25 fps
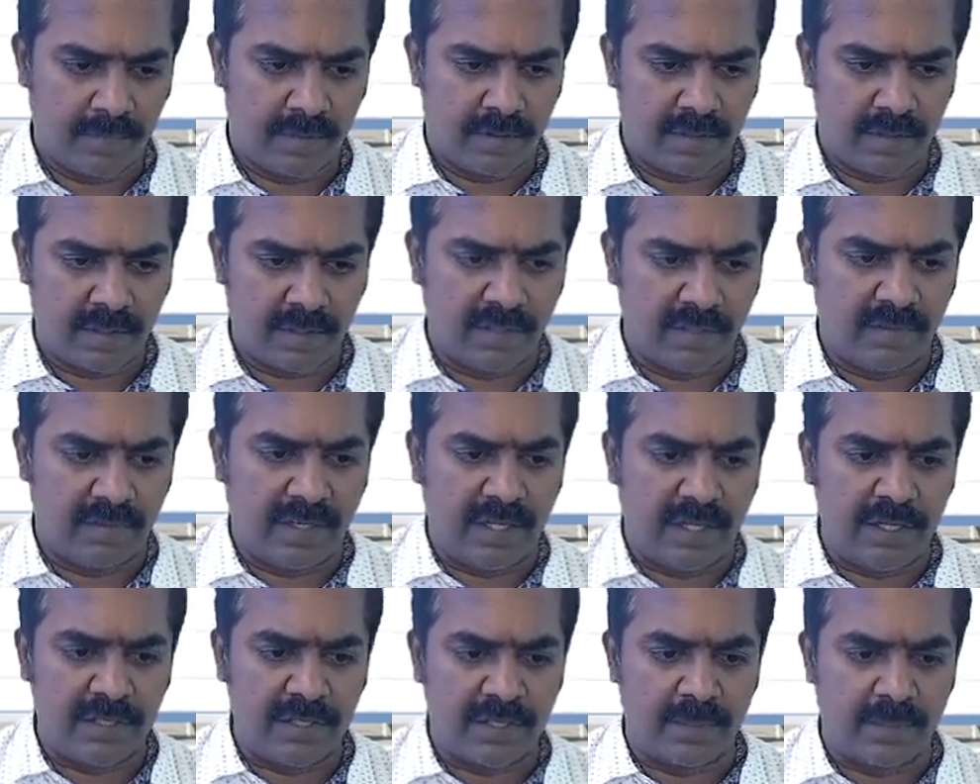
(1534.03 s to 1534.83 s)
The
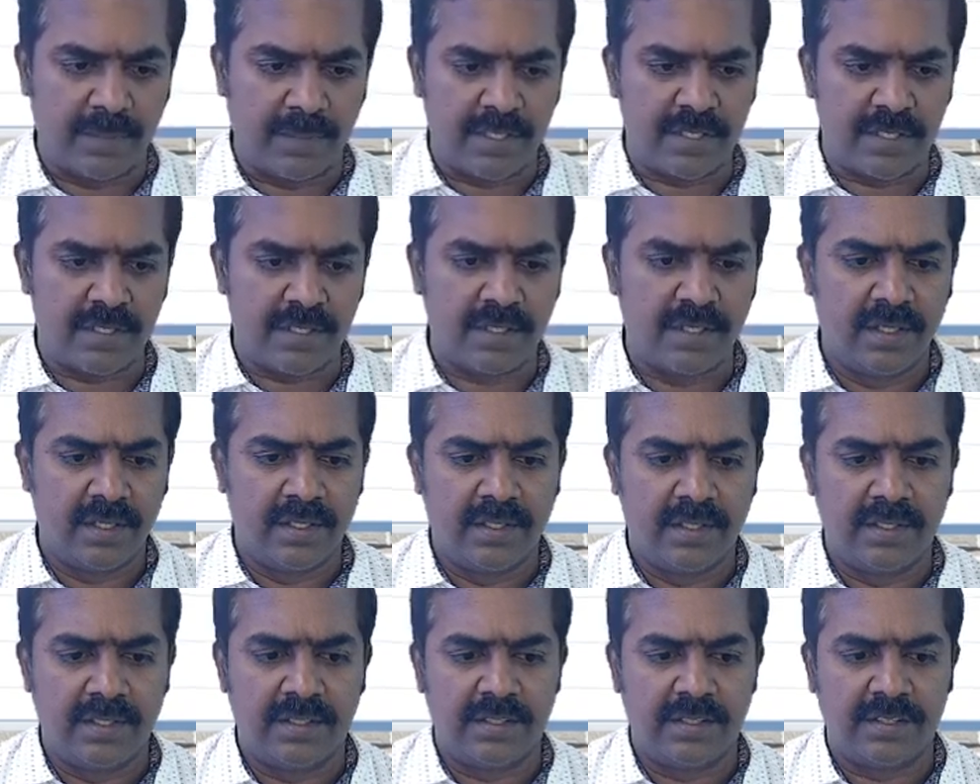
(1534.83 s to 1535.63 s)
value is how much?
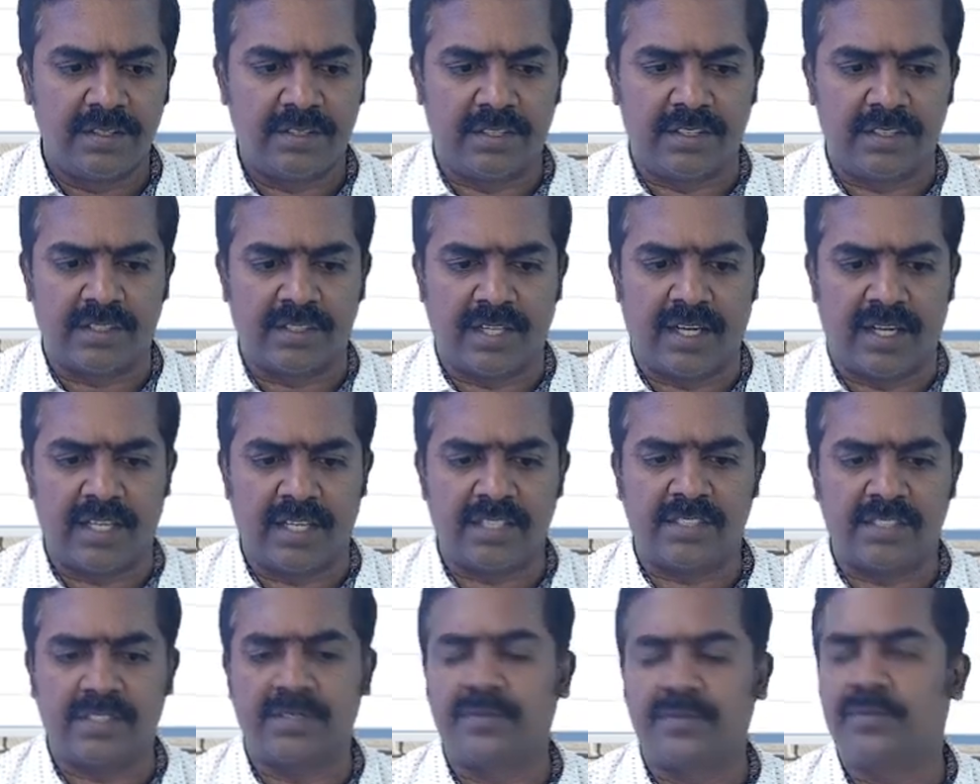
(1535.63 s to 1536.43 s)
6
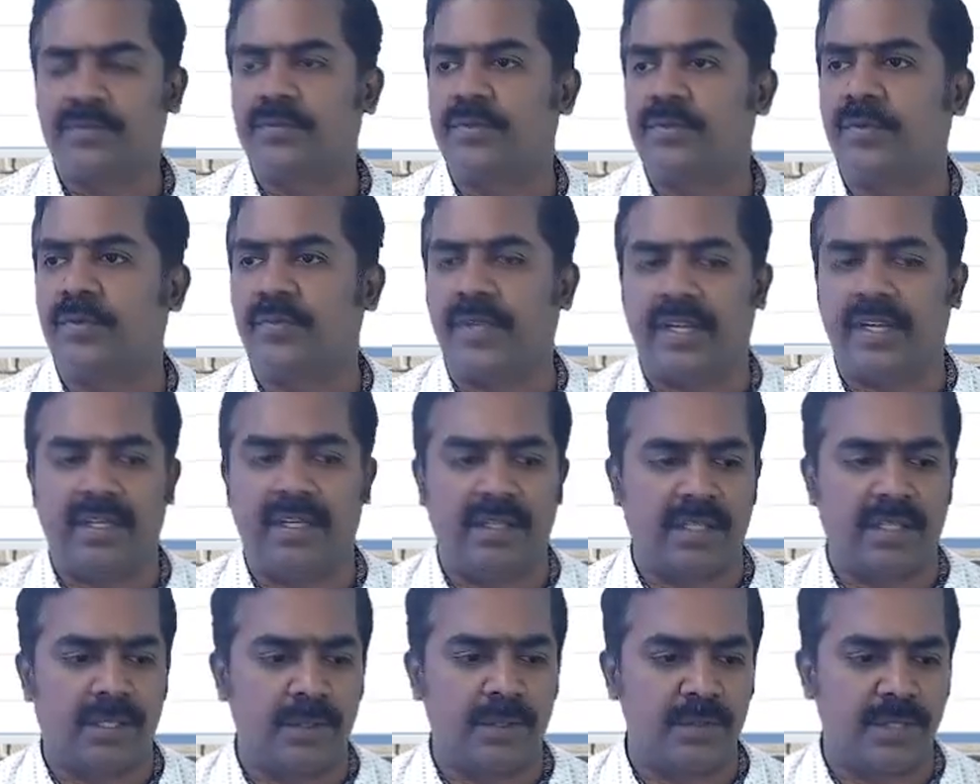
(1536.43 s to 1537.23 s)
lakhs
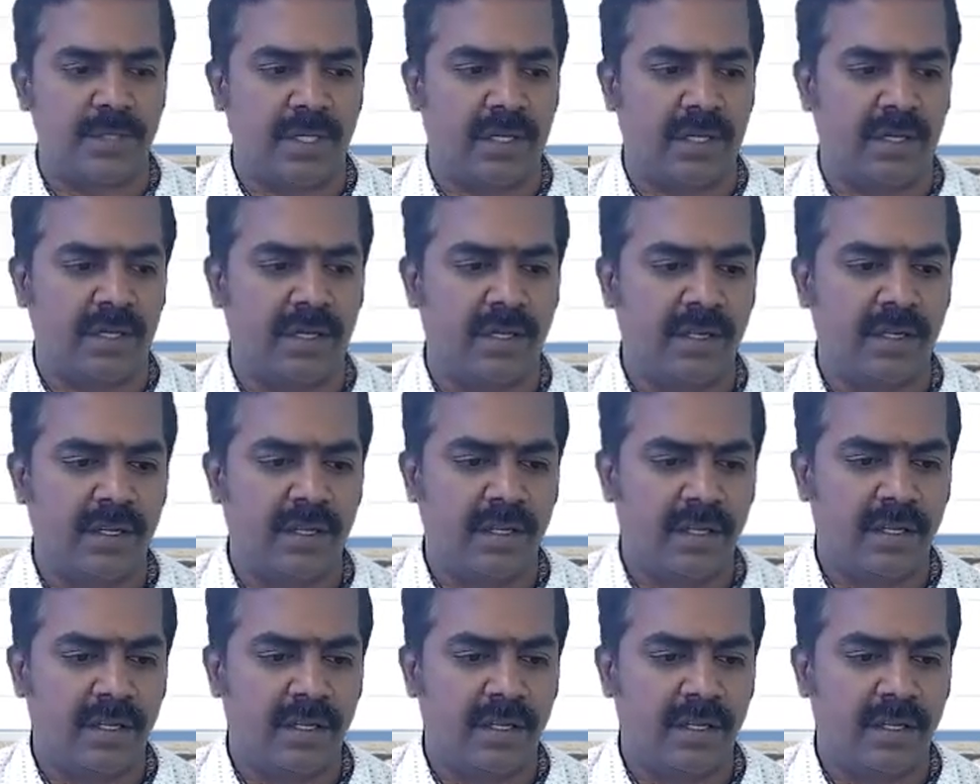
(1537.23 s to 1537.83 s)
15,000.